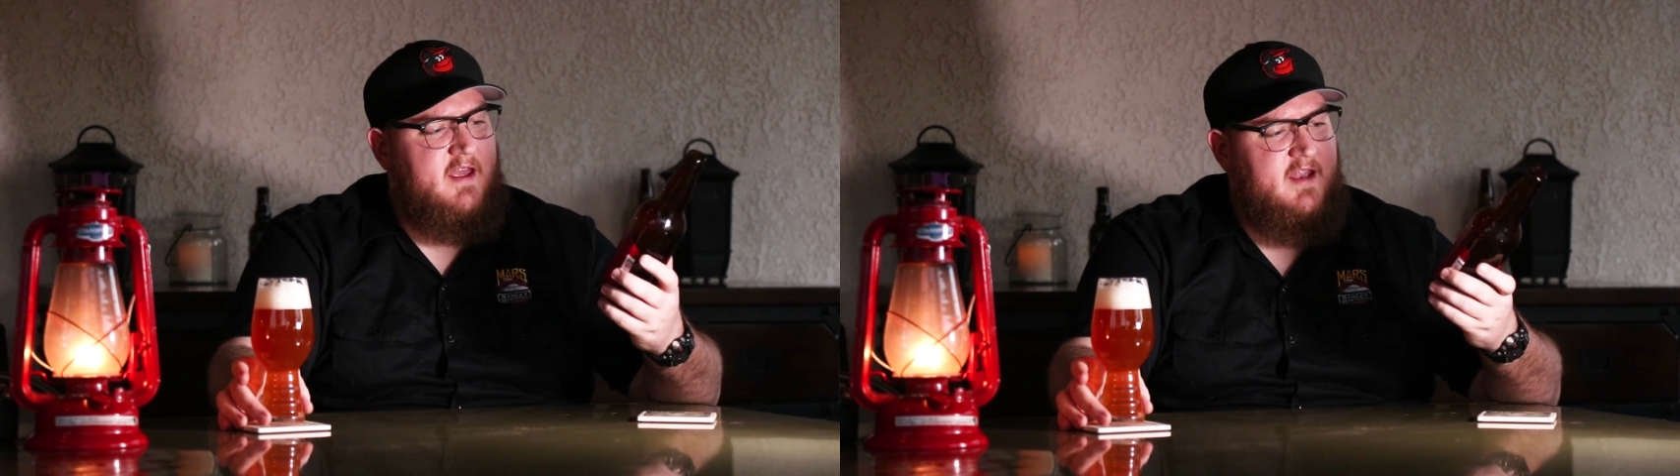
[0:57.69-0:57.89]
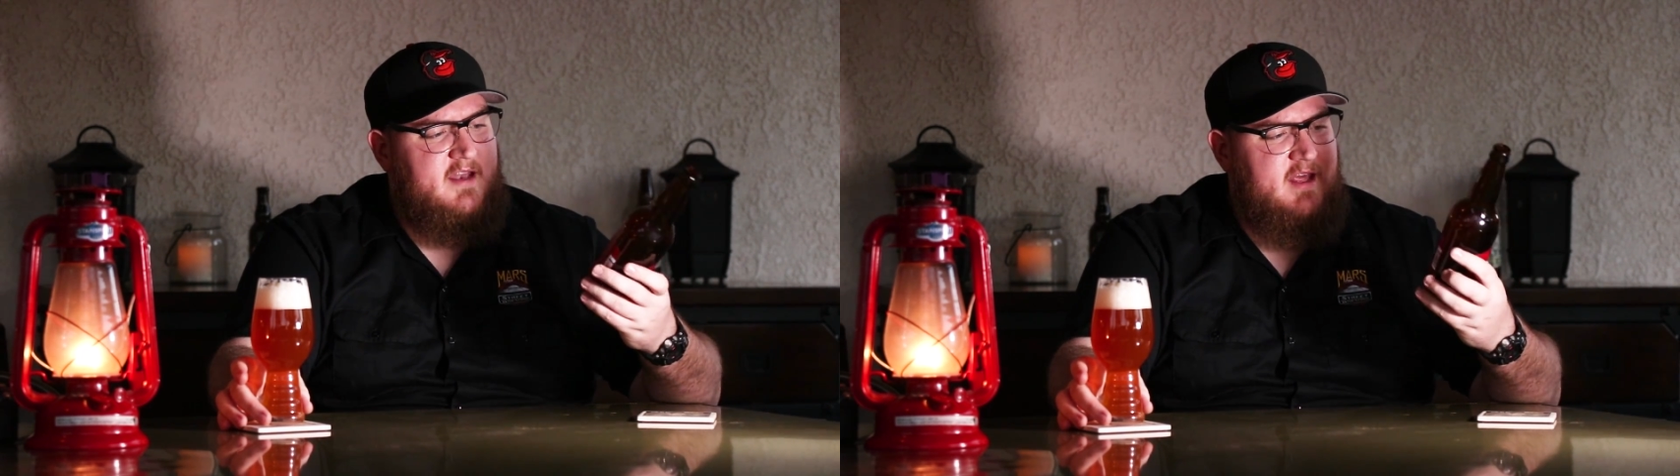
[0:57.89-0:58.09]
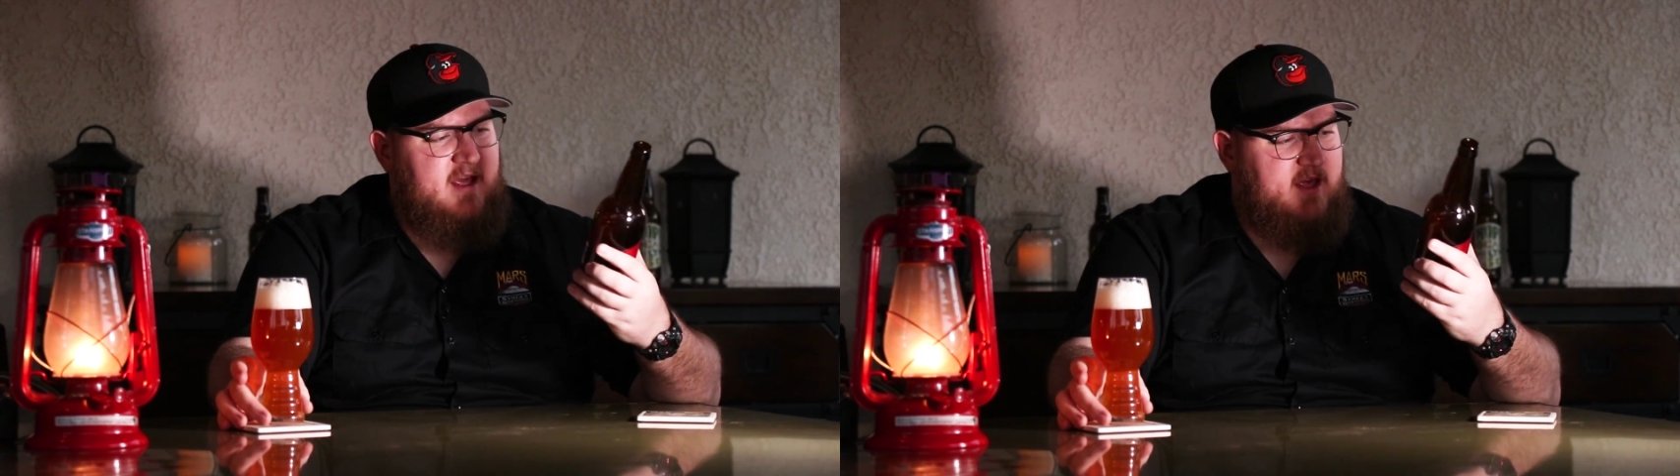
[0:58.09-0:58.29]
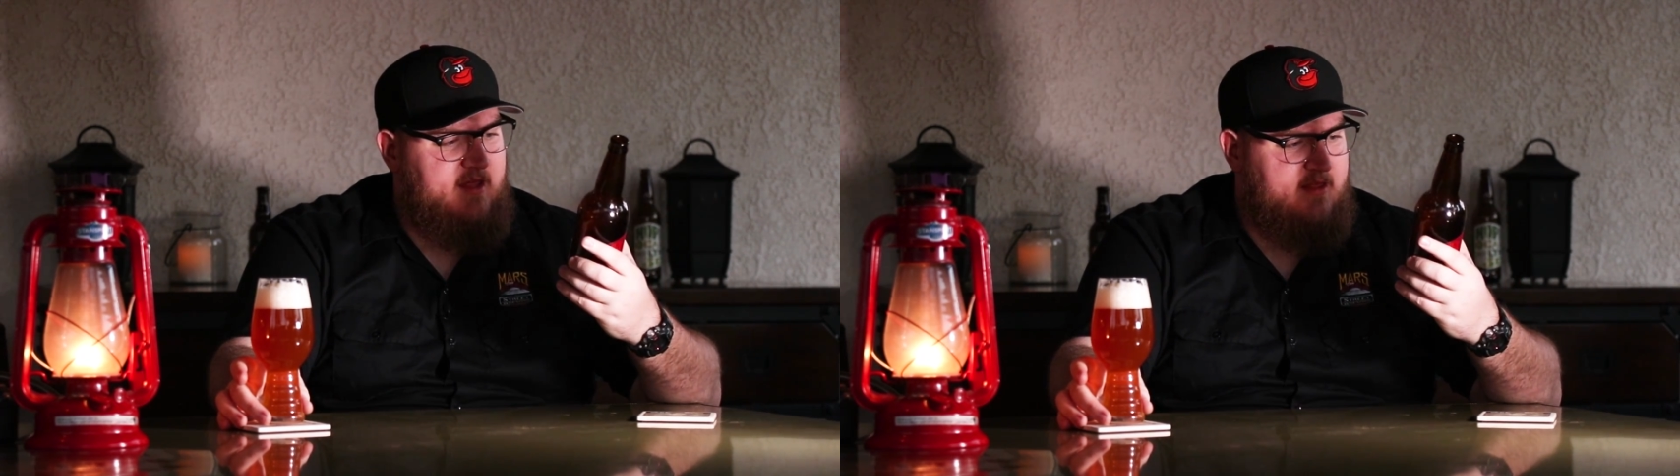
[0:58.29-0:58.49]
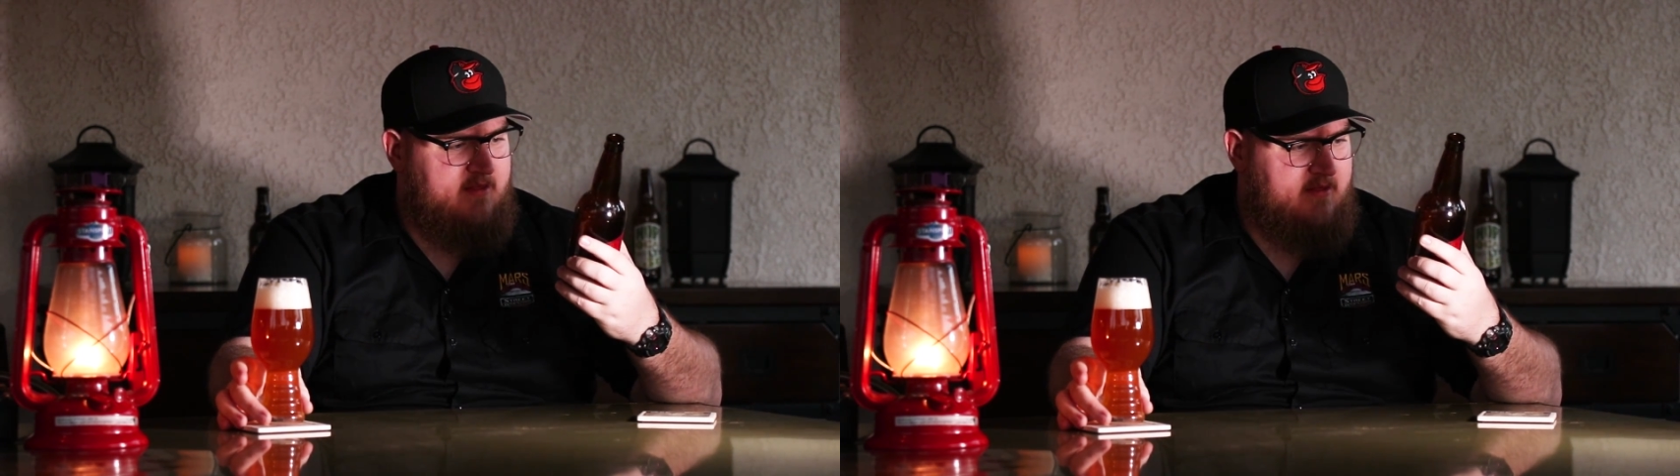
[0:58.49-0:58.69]
It
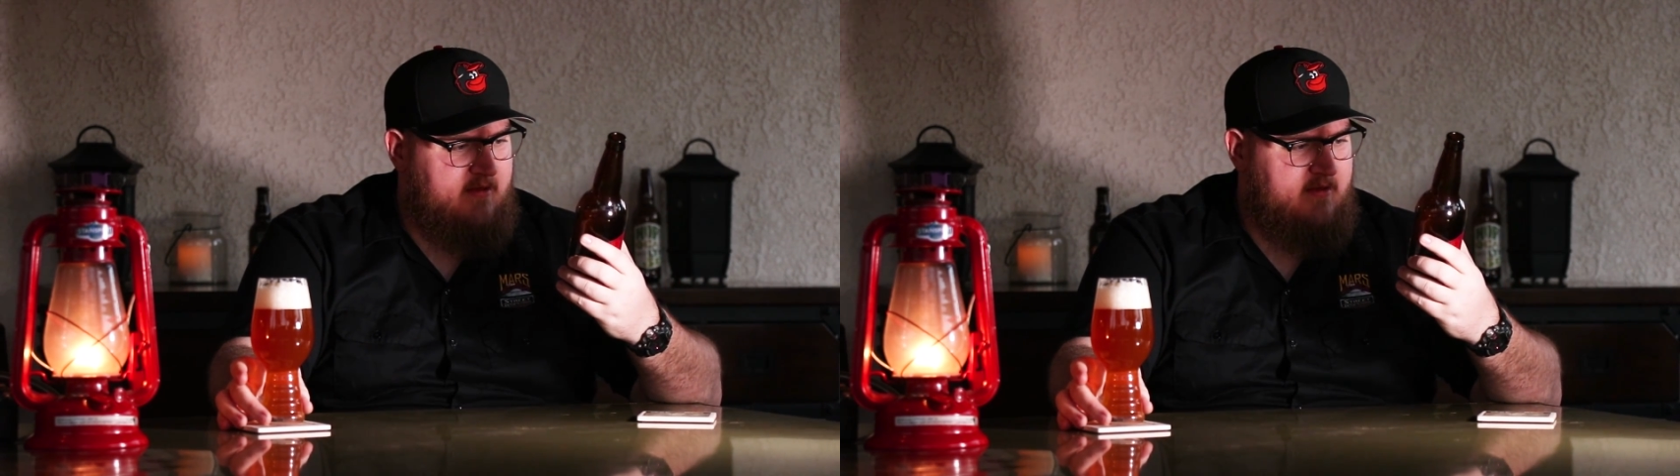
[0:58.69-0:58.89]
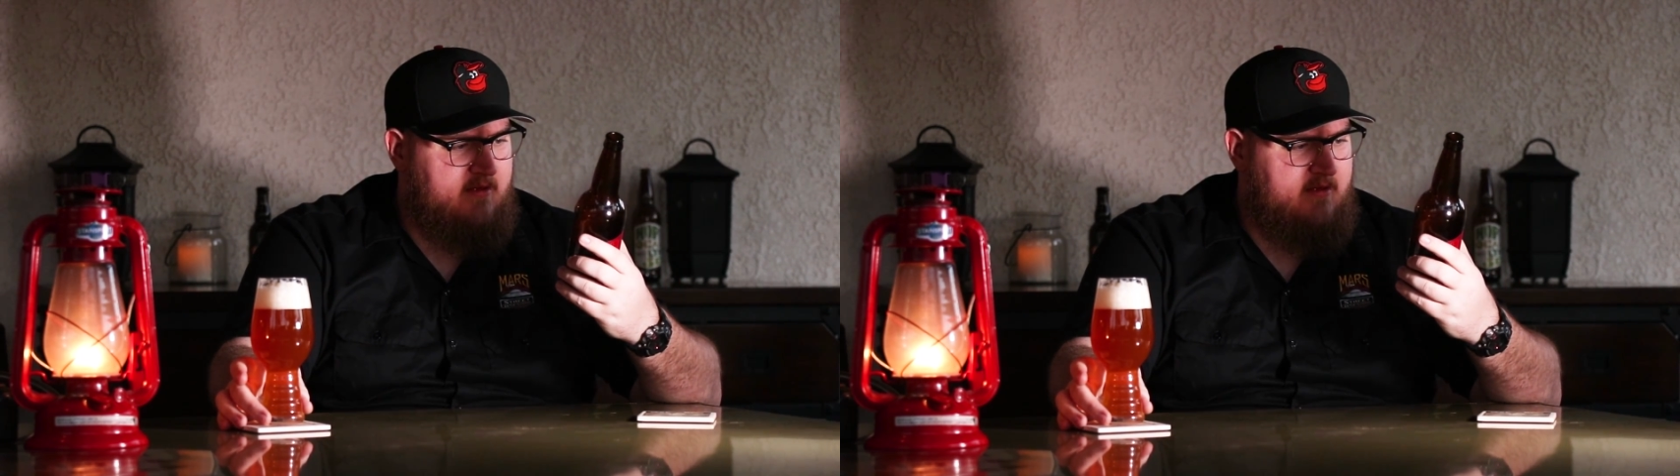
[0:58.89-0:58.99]
is